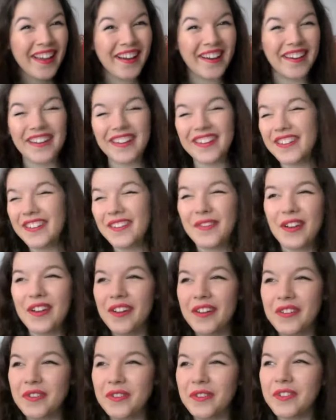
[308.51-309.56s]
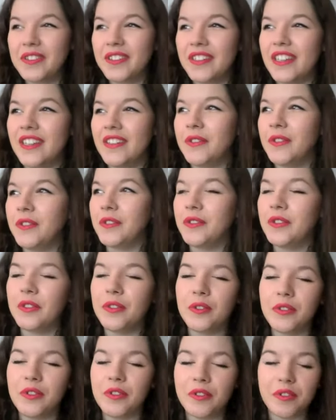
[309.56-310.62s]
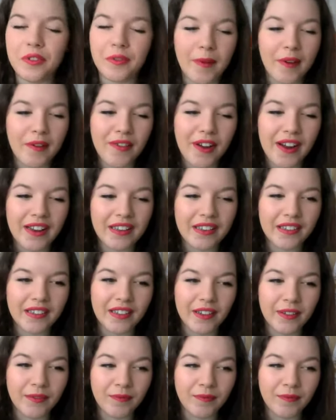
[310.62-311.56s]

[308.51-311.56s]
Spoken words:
I do, when I talk to you or talk to my friends,